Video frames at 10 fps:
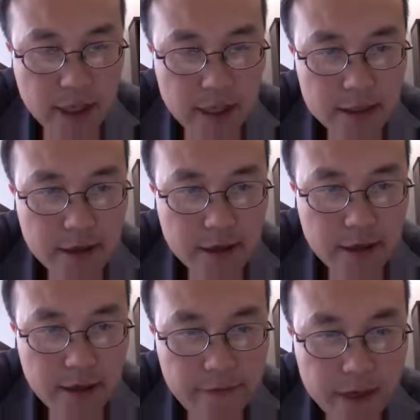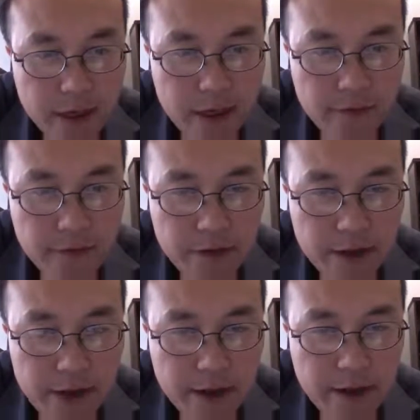in Southern
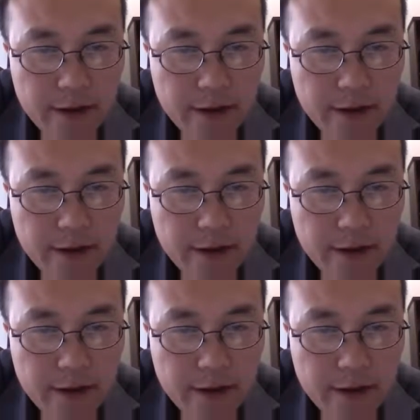California,